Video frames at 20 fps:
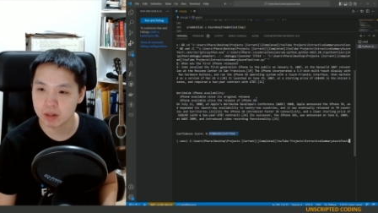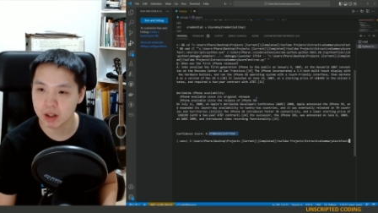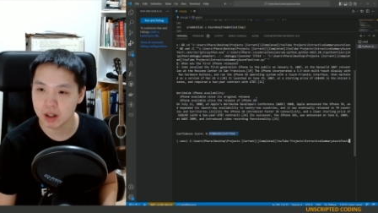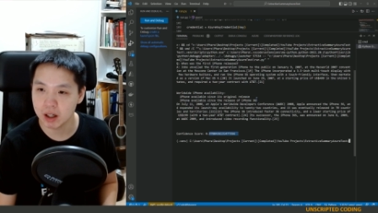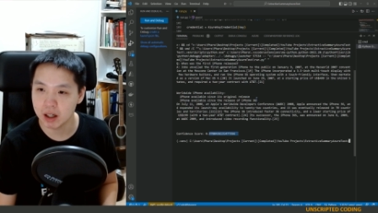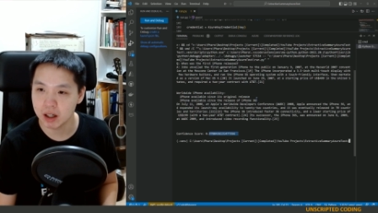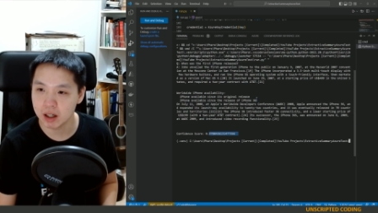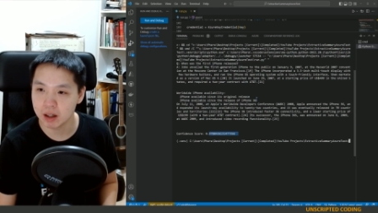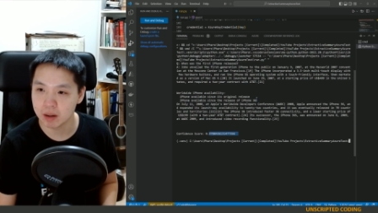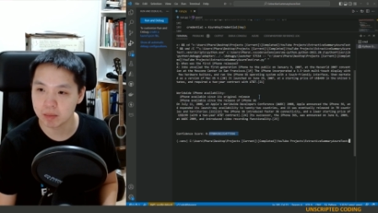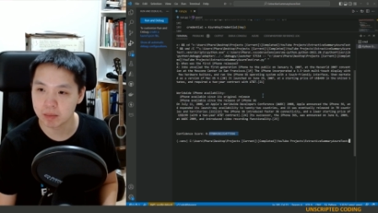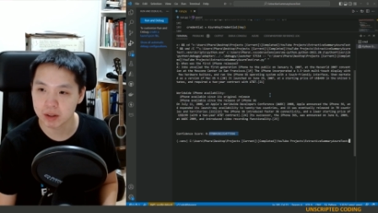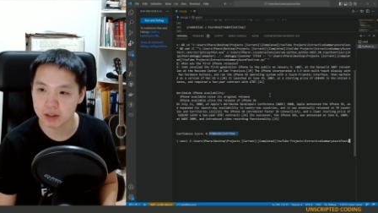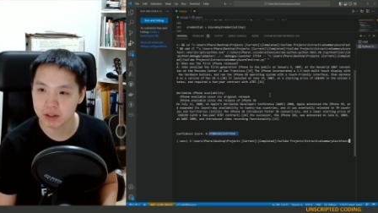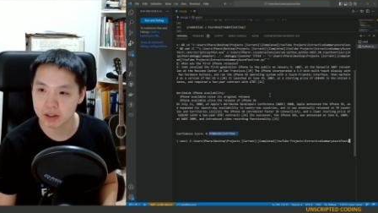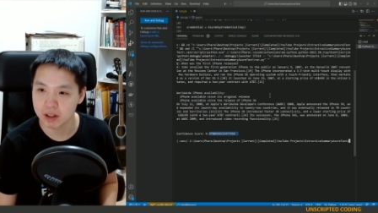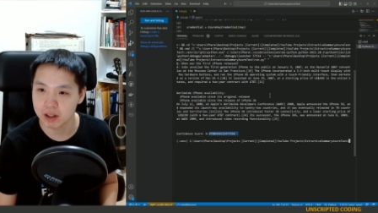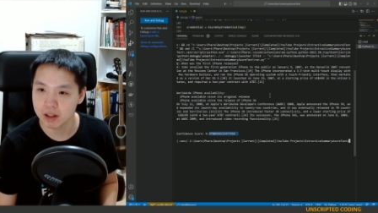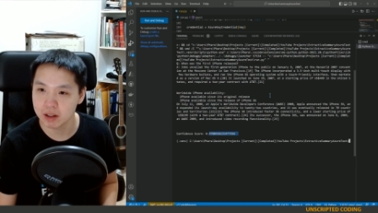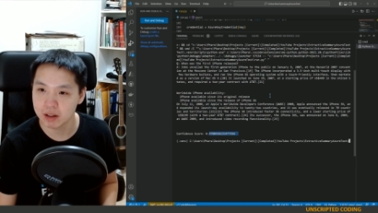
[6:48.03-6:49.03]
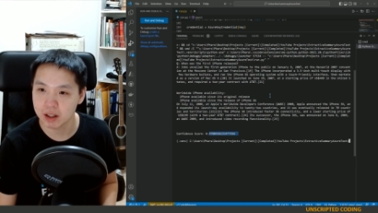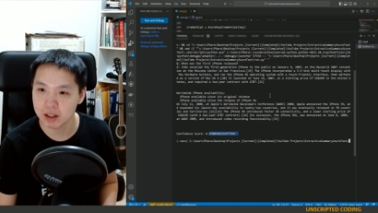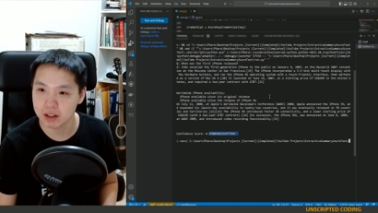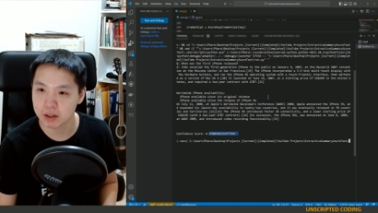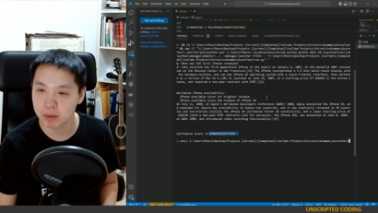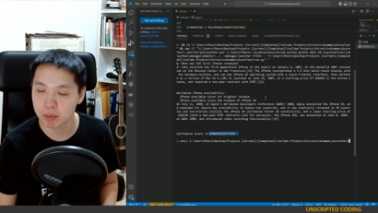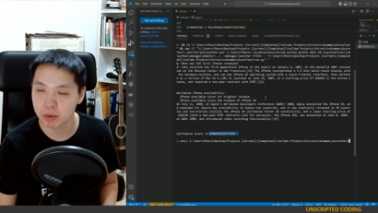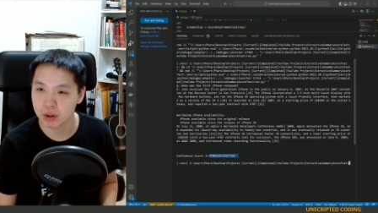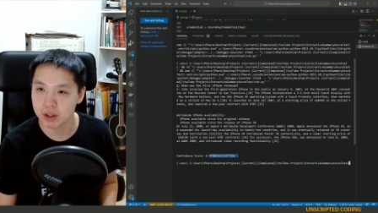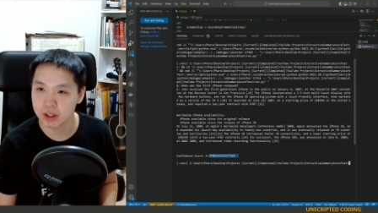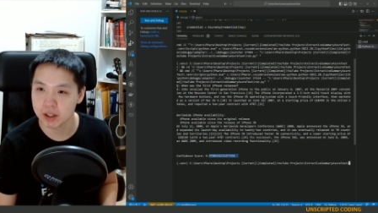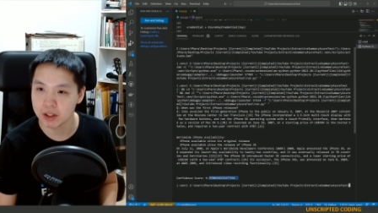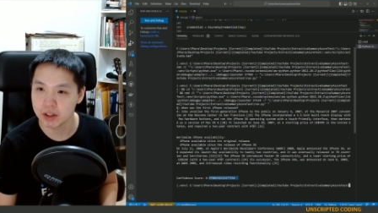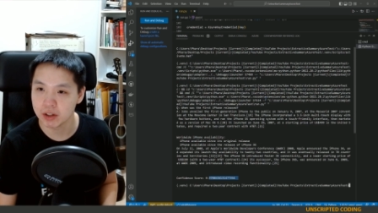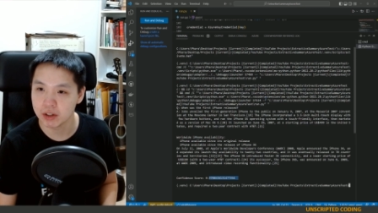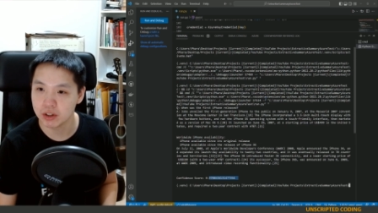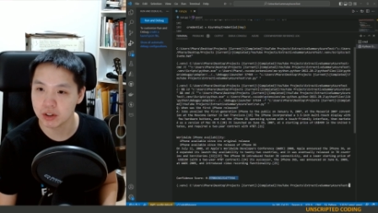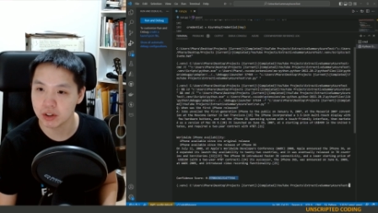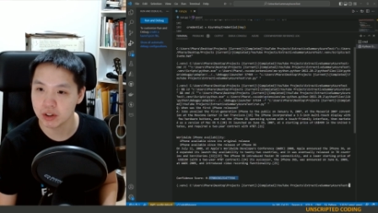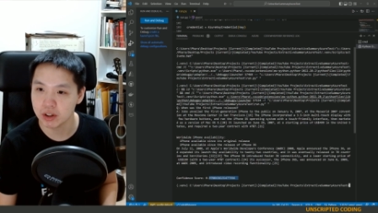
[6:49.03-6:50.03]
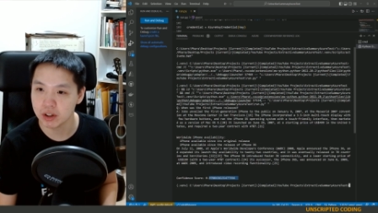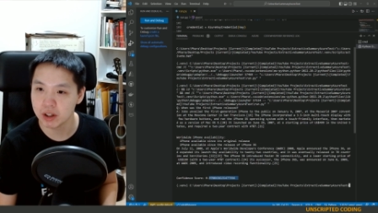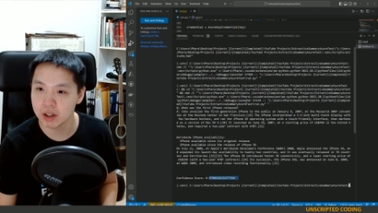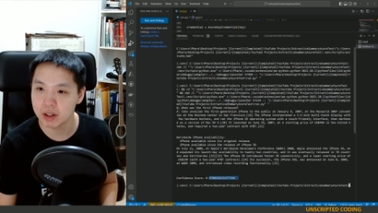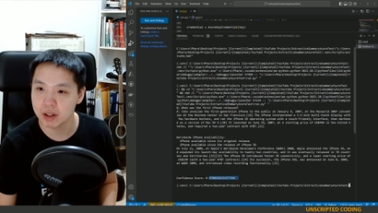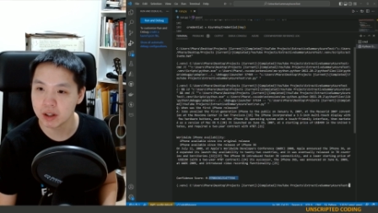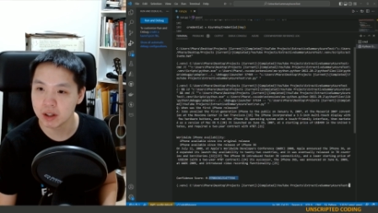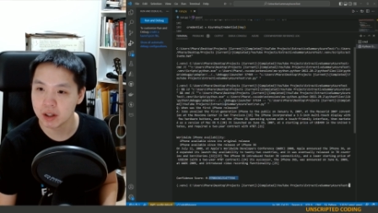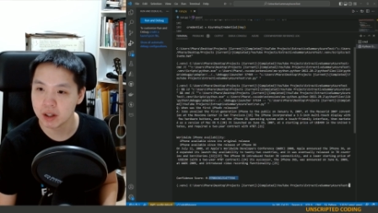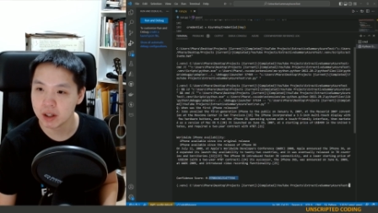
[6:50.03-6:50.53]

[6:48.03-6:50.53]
uh, percent that's pretty good